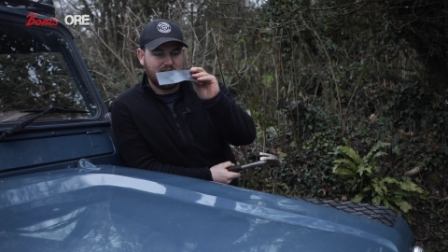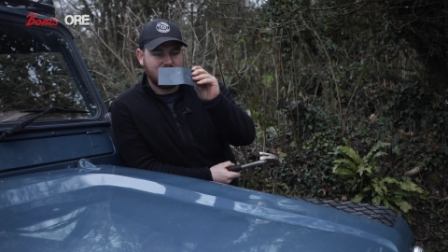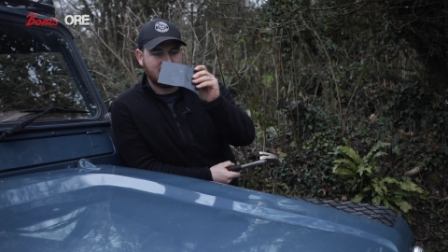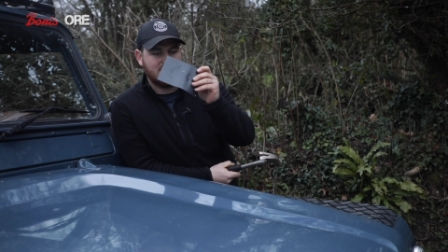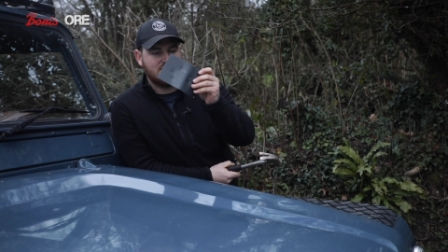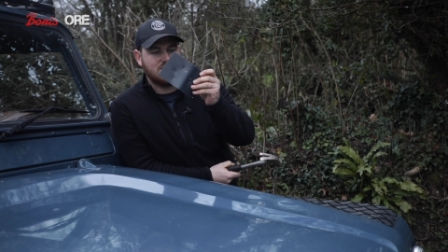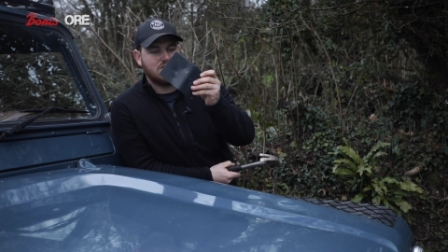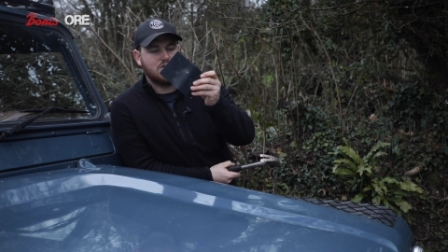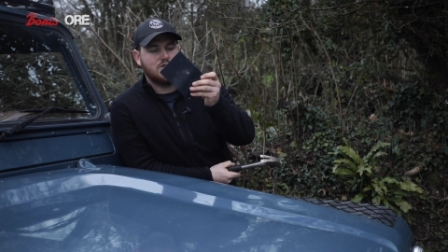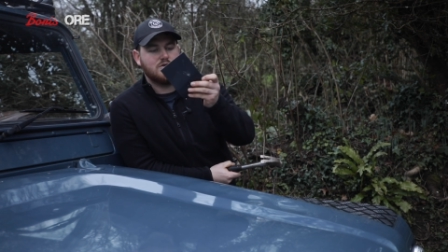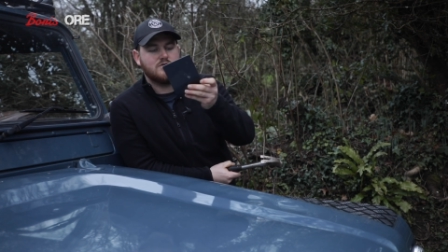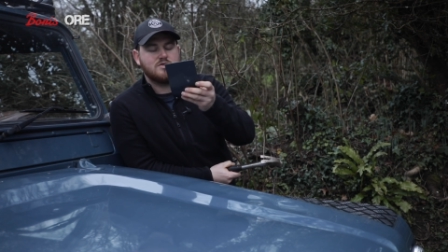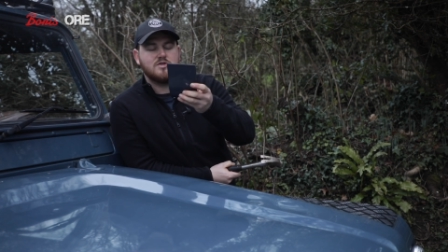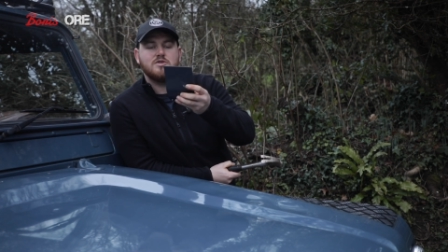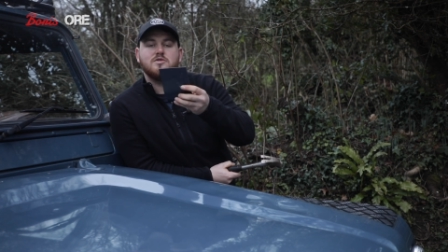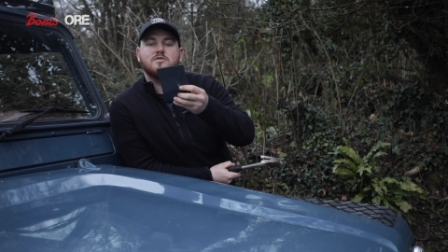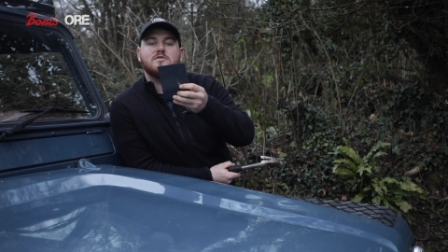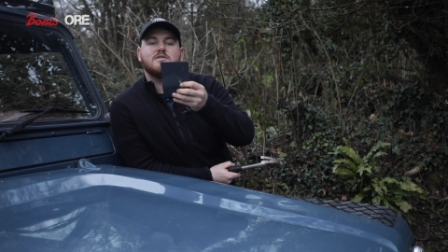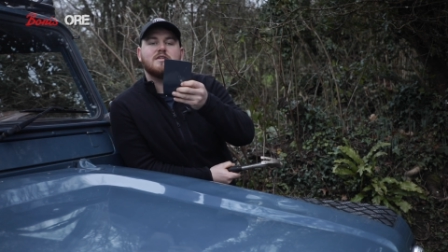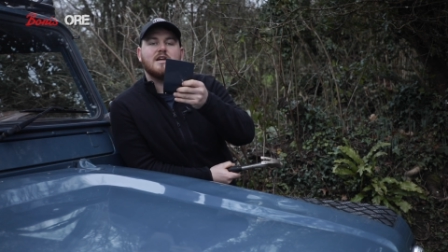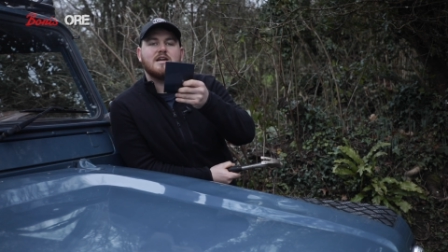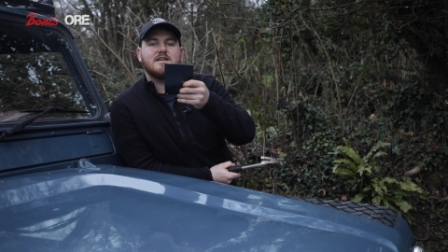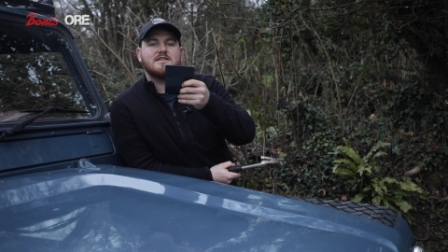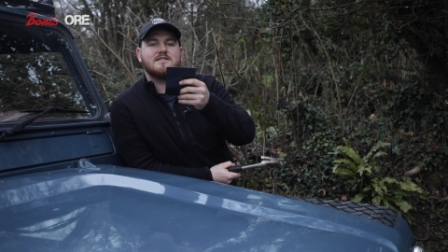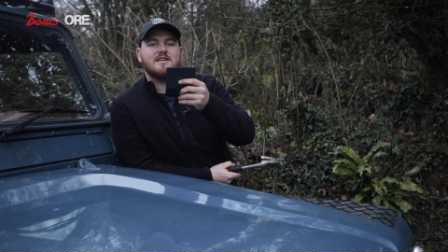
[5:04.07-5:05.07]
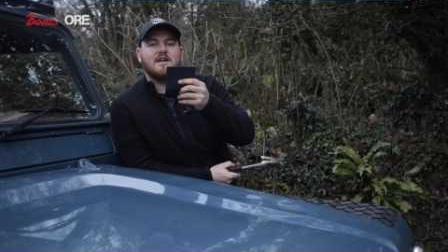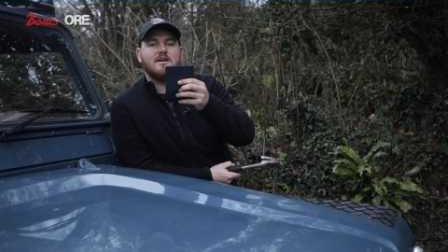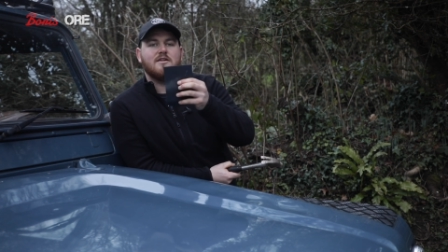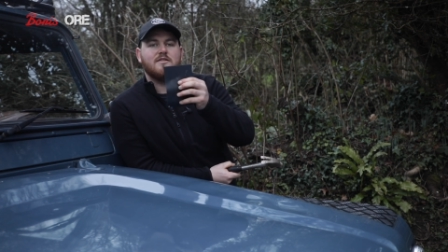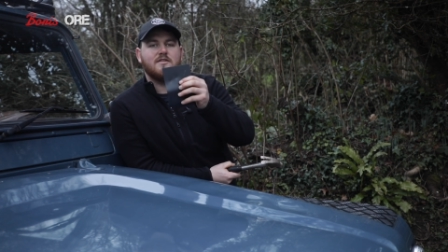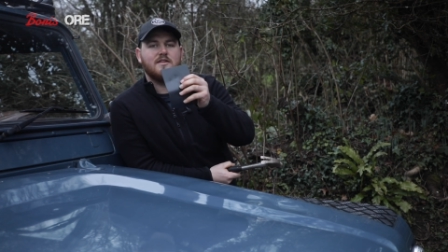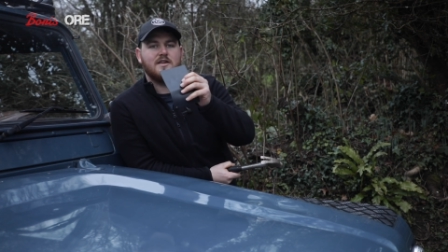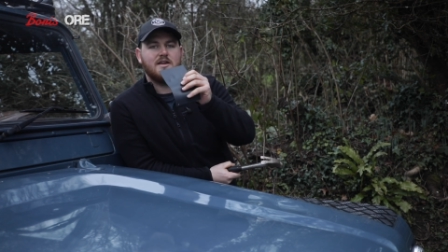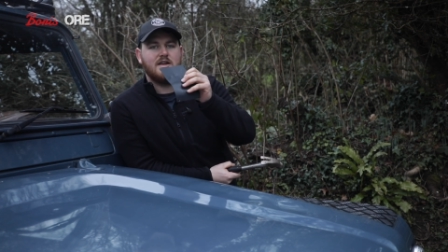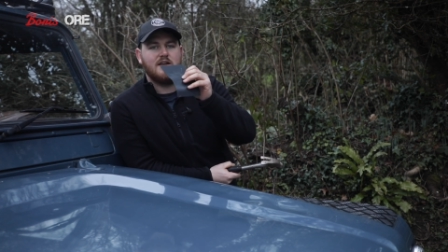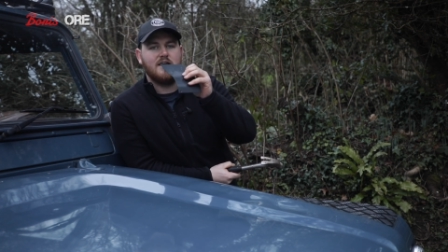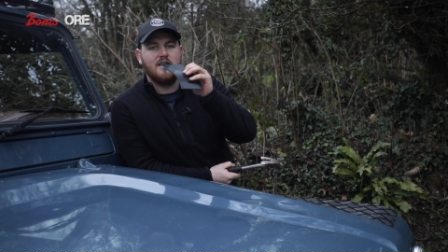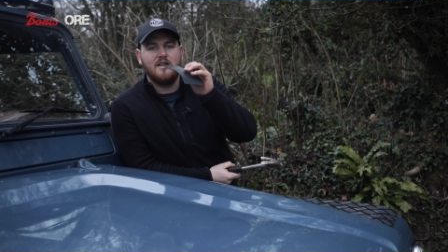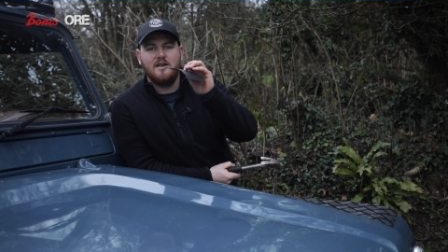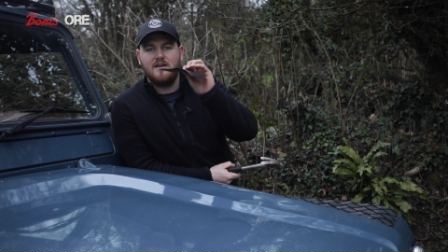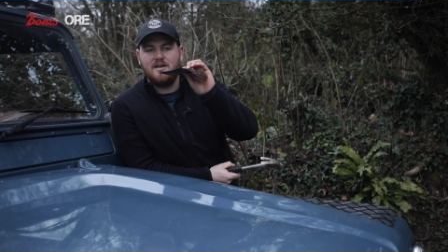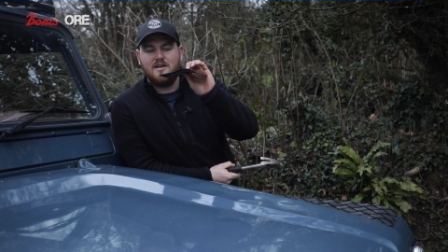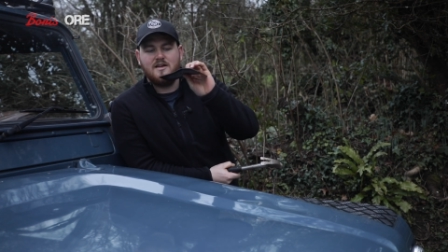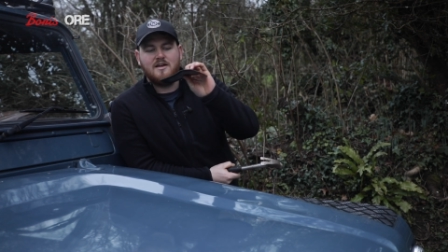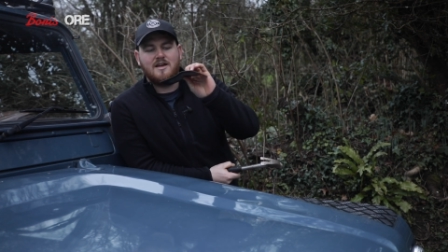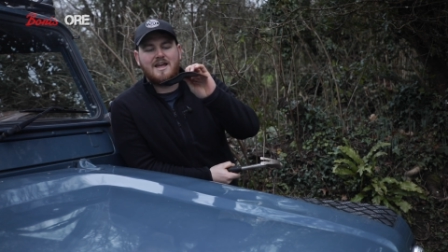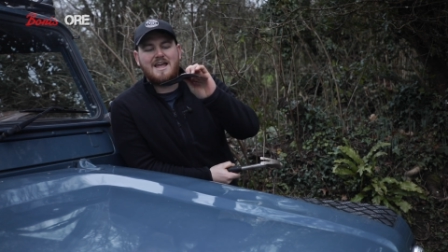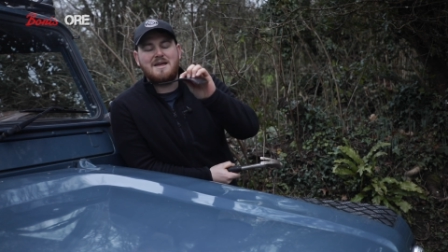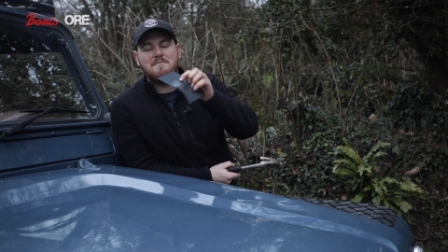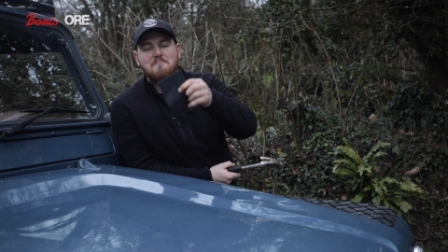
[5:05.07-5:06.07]
This is used to test out the
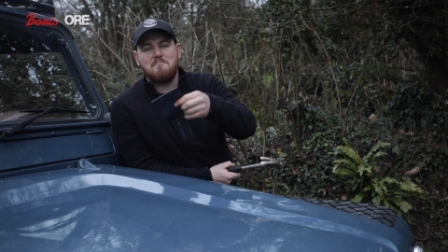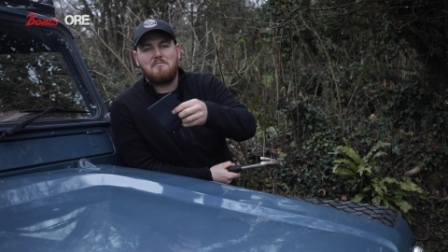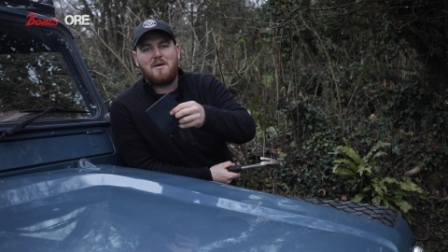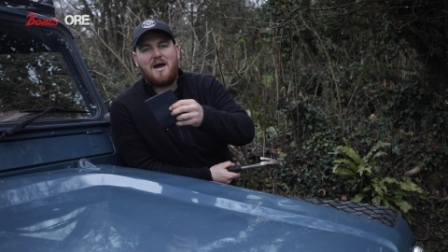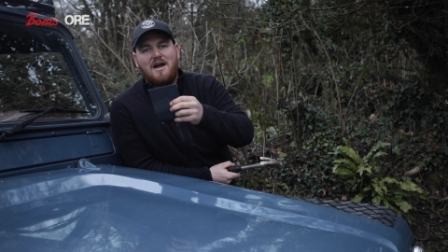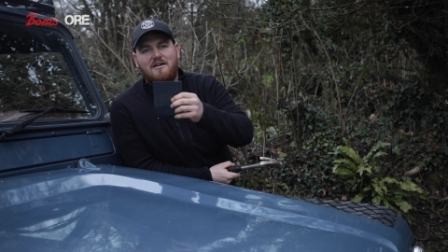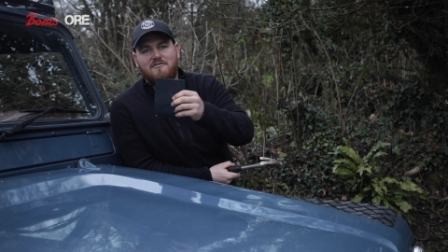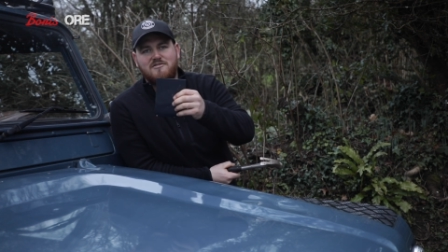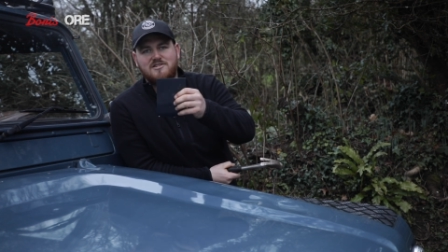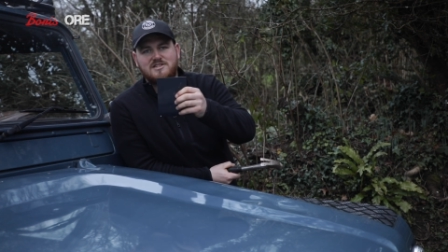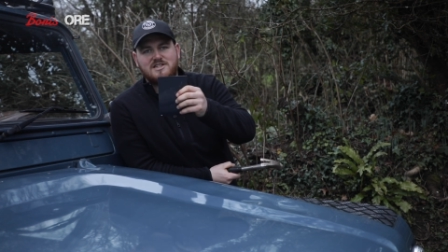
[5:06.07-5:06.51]
impact